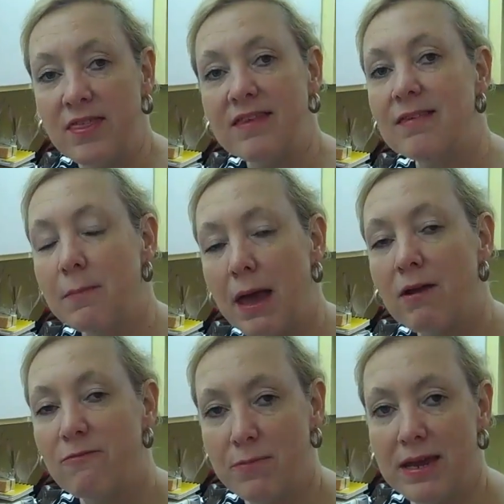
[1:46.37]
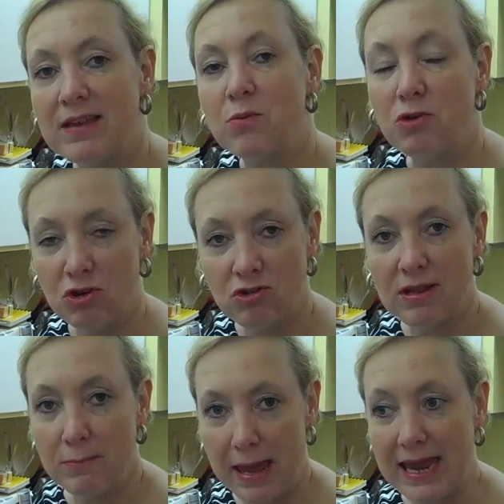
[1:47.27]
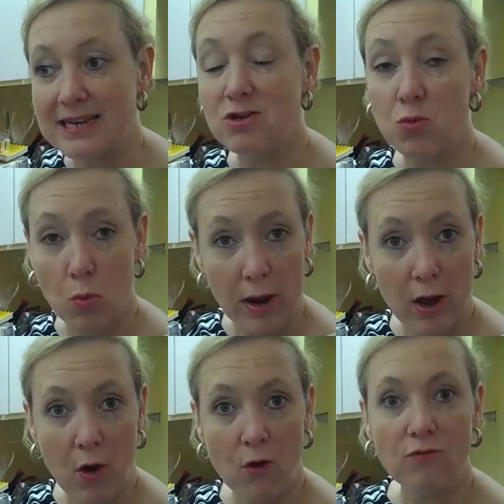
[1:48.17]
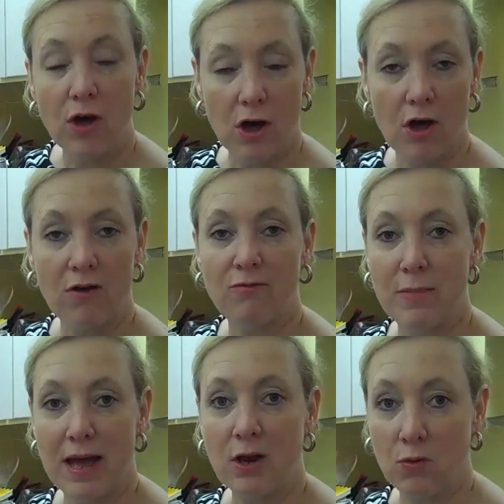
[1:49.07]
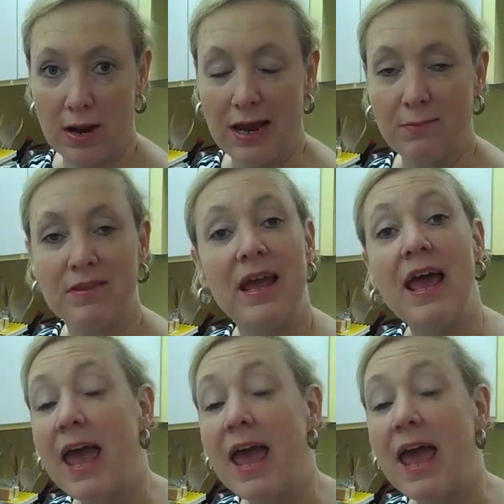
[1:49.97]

This amount of mix will usually make 12 of my crepes.